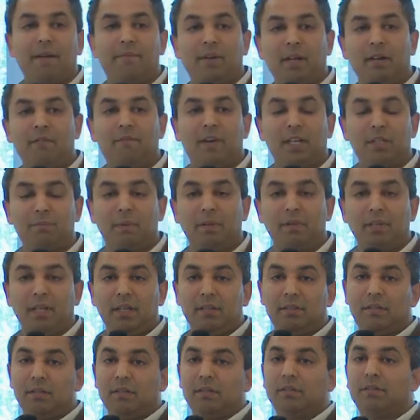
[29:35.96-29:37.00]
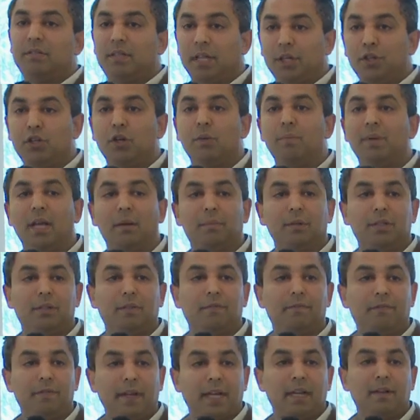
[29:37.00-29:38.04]
have an investment thesis. They should be able
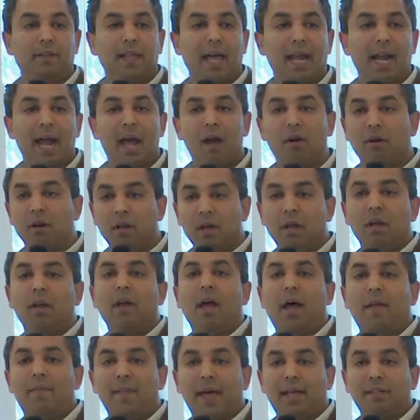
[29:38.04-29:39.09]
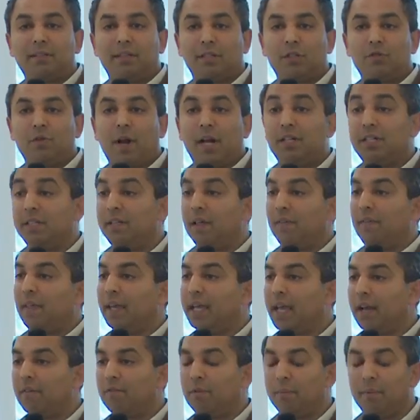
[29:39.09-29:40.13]
to figure that out, and that's the strategy that
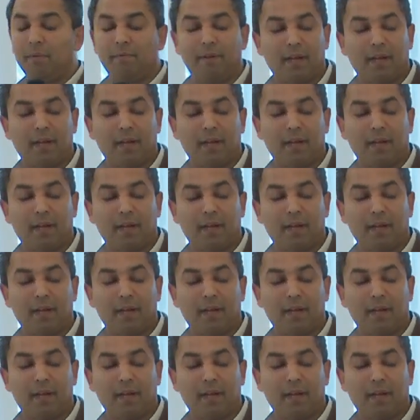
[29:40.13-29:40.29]
they get from